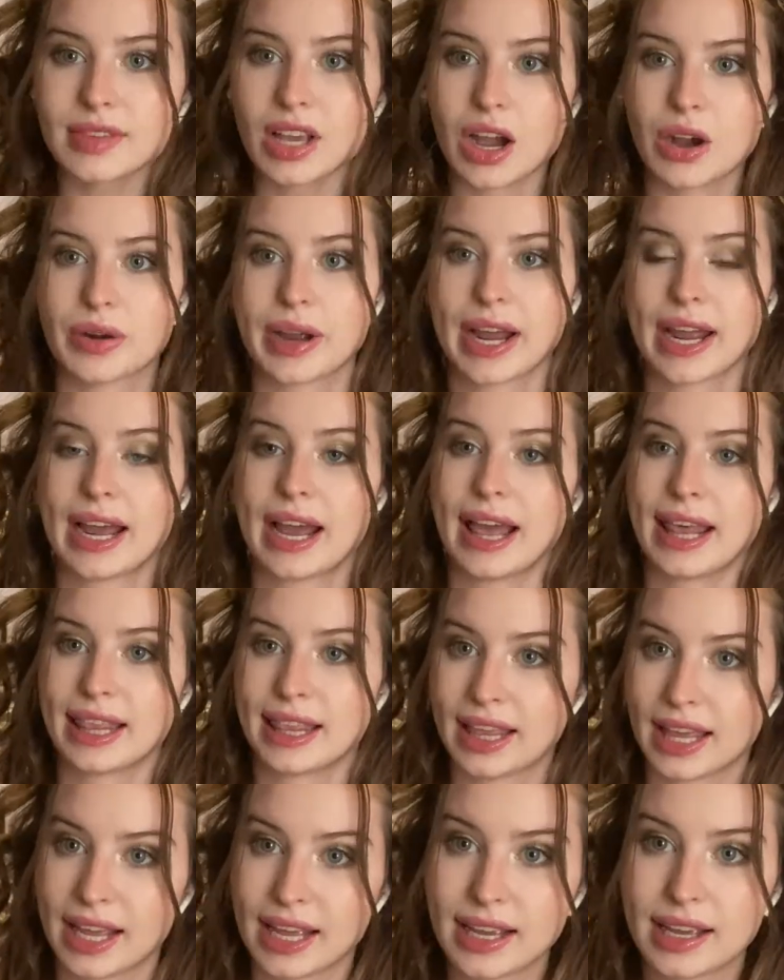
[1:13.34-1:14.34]
Okay, I
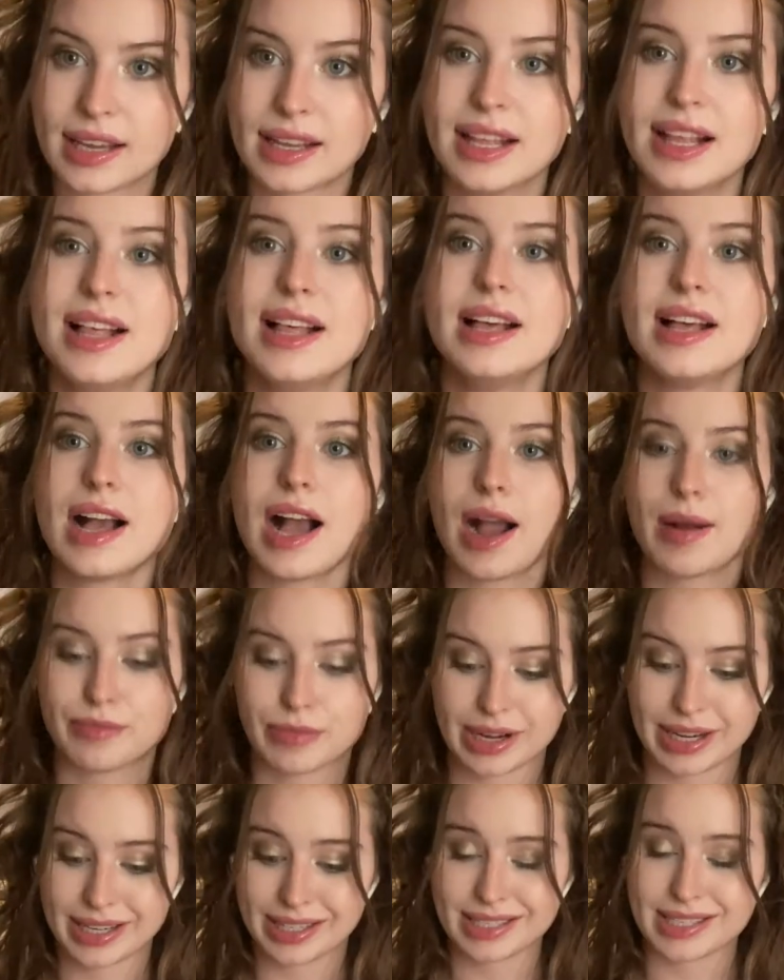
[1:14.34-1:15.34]
think I'm
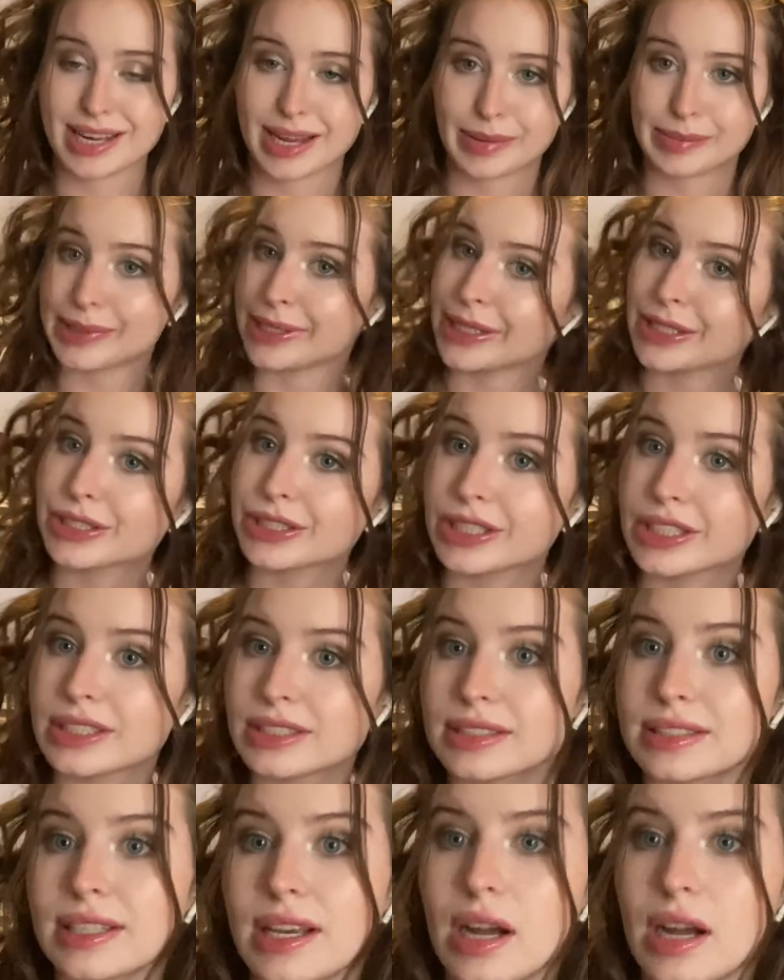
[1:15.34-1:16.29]
ready to take pictures.